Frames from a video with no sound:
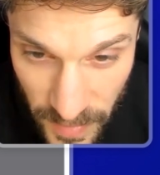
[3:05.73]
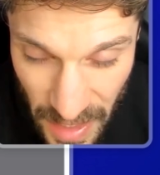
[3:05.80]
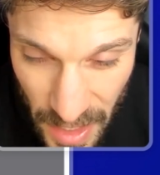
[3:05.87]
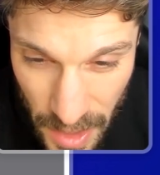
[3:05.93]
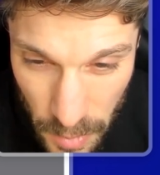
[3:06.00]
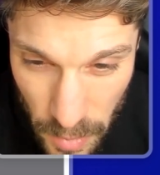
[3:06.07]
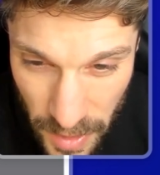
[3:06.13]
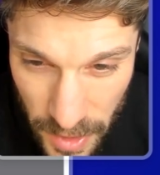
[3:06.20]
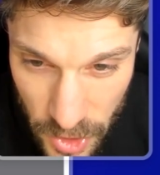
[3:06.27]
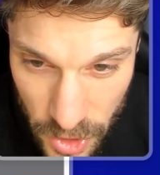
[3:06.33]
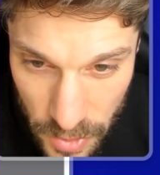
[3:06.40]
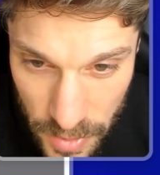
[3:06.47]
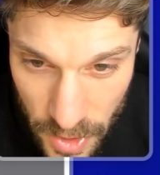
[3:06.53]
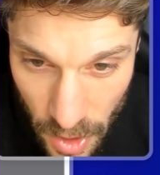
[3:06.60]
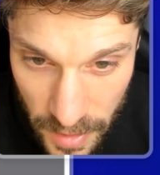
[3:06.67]
And we can
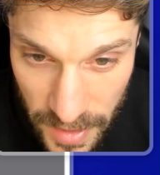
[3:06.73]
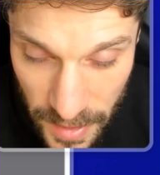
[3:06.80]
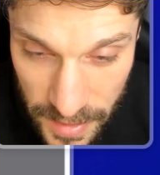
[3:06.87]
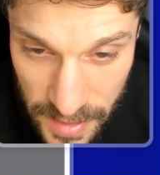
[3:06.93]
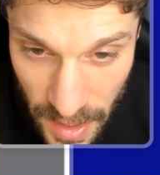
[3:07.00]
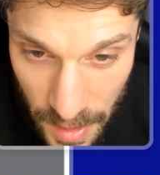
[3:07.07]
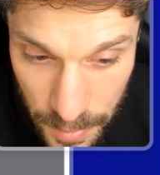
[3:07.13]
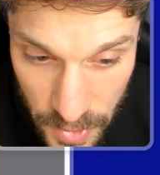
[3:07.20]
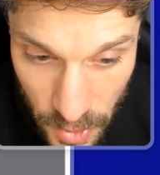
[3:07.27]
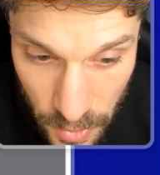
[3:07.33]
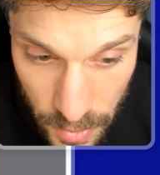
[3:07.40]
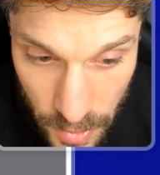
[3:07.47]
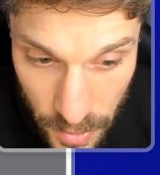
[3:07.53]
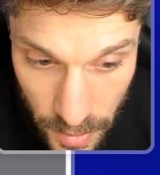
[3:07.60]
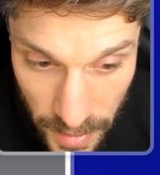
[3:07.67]
choose contact's time
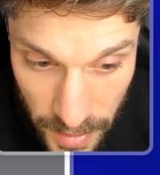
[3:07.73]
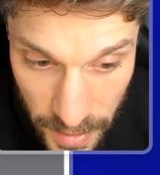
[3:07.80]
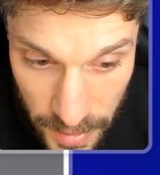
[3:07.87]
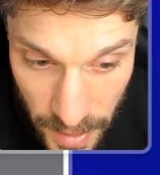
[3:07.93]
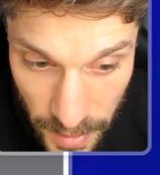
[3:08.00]
zone and hit